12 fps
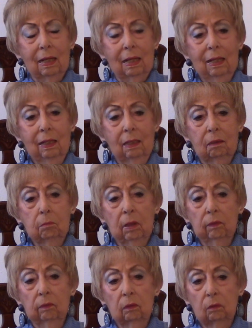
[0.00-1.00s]
And
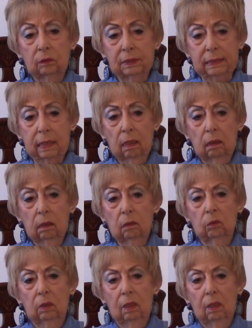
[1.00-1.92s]
Mother on Saturday would